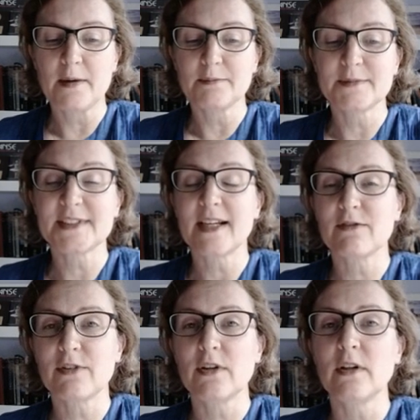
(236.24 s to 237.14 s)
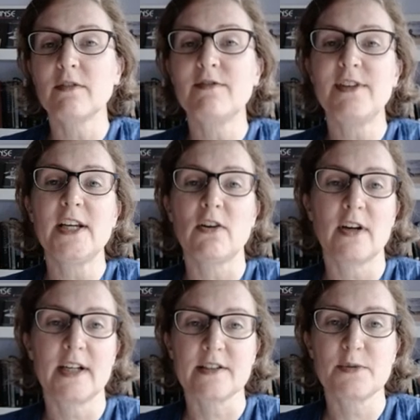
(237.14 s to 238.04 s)
several
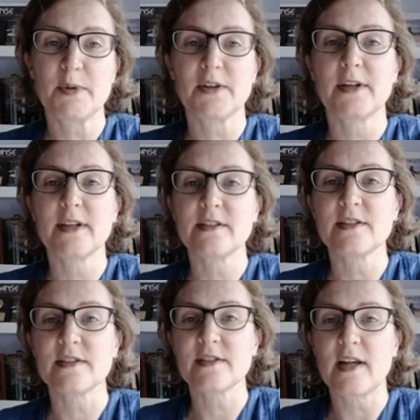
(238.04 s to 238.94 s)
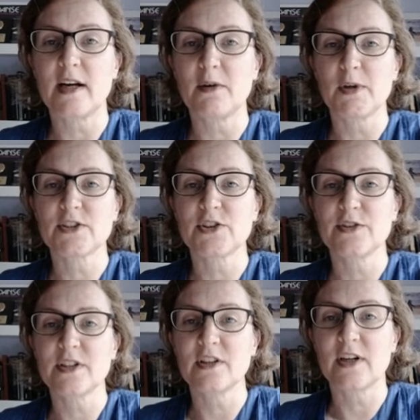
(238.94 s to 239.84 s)
VR experiences that I want you
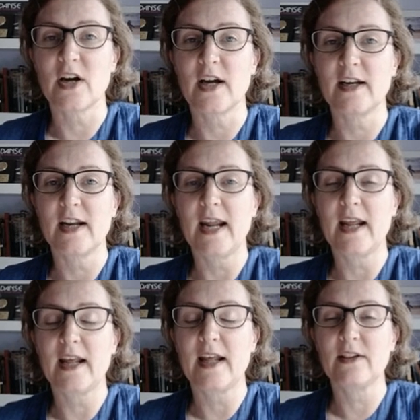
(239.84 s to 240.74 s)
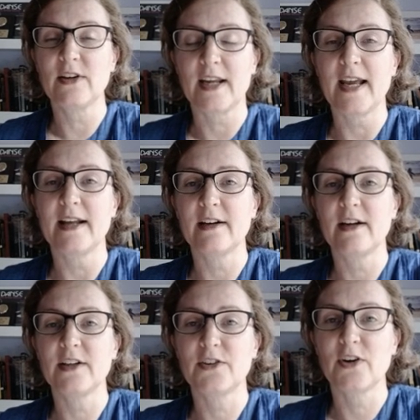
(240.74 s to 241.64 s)
to look at
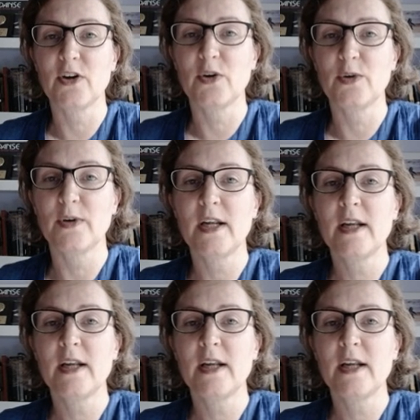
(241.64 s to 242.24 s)
on your own